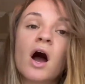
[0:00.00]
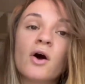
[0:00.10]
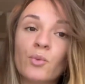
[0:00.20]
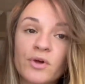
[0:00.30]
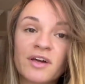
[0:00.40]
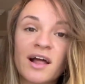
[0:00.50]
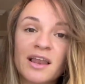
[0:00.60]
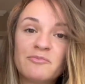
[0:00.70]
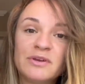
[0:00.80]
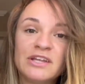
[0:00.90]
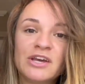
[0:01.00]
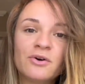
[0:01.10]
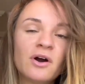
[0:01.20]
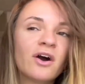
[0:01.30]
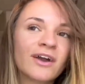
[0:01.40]
with
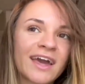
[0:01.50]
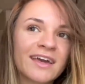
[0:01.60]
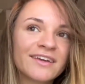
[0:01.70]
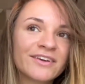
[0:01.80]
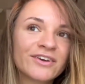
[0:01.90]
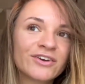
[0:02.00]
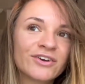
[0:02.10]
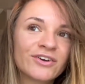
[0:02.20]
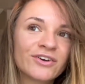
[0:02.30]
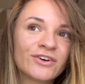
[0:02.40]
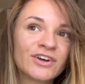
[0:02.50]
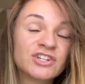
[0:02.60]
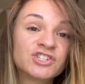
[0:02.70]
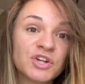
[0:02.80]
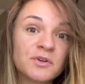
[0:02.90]
jalapeno. Okay,
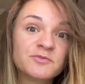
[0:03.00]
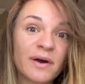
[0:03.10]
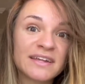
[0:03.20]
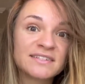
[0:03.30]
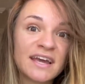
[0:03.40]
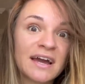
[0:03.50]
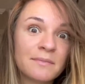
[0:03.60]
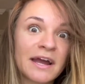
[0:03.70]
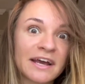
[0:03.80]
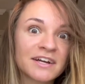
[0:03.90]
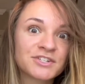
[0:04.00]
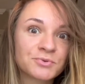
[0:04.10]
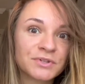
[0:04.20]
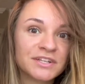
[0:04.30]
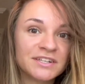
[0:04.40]
so spicy, I might
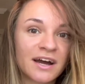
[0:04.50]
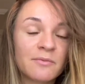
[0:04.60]
actually die,